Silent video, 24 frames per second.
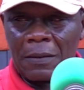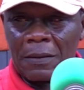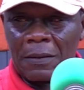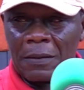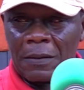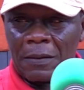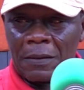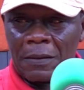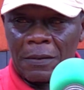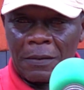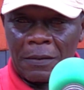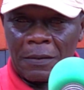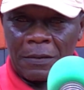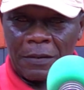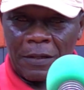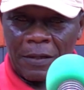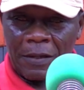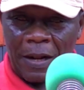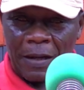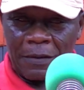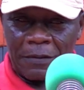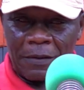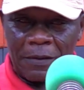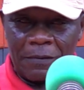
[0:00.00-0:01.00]
Then,
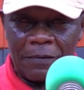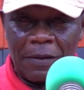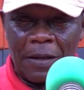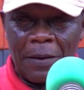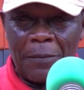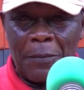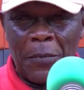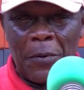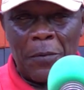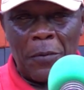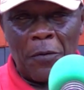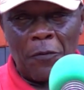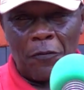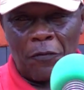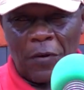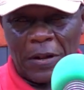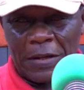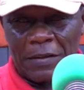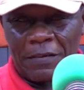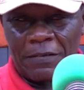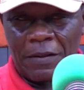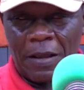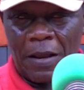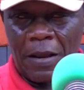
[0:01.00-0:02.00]
as you say, mimim fan say,